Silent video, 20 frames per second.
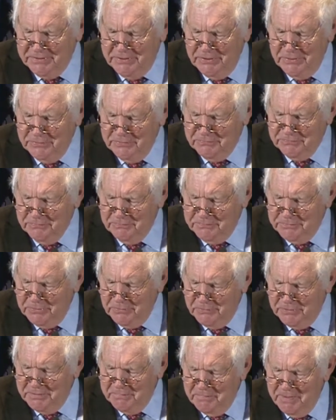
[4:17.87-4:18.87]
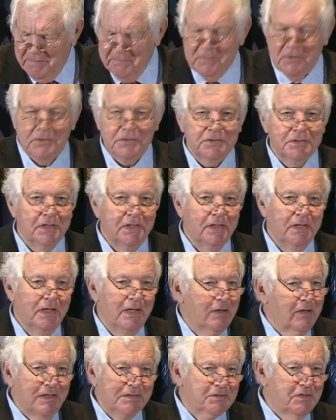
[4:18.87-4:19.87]
dues from union members.
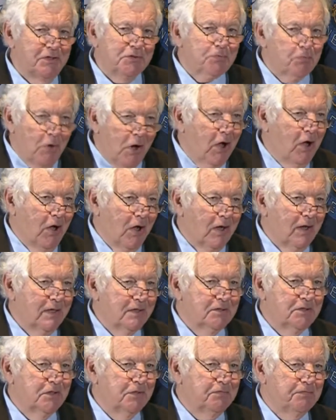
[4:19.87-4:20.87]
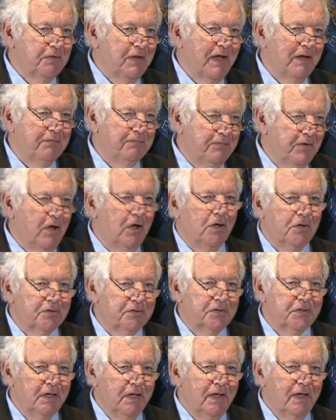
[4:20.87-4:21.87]
That's just wrong. It's just flat
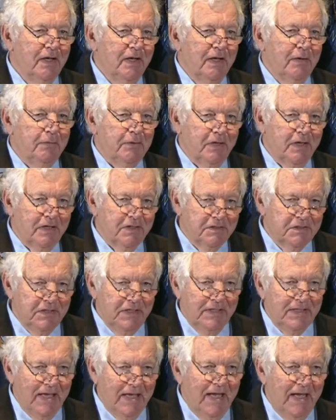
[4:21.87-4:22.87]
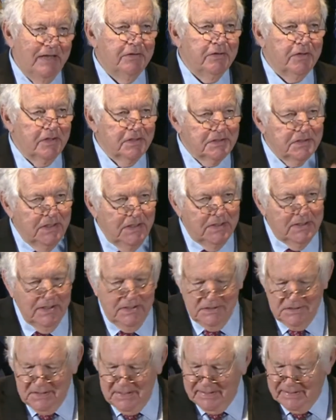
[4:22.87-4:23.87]
false. You're going to see that. You're going to see
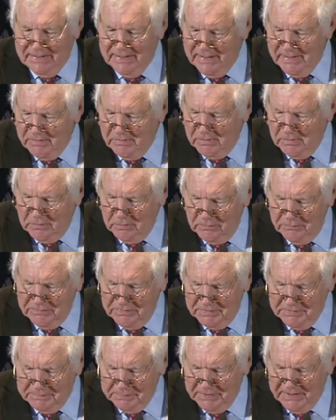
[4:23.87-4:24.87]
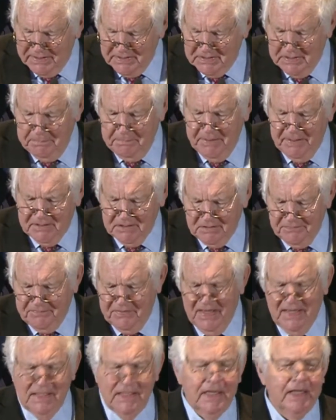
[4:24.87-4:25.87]
things like that all over the place. In
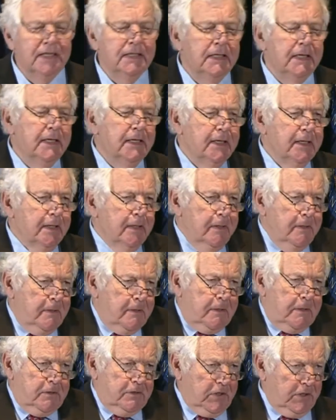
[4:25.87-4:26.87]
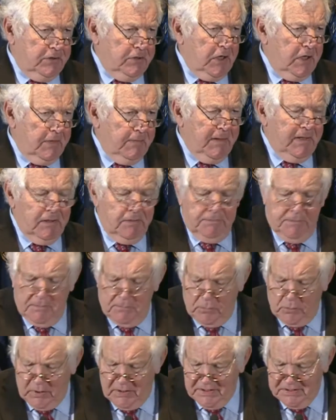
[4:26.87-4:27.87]
Pennsylvania, which I'll talk about a little bit
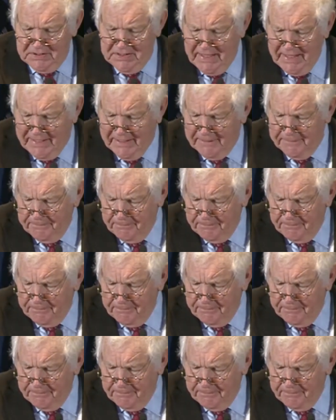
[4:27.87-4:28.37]
more in a second,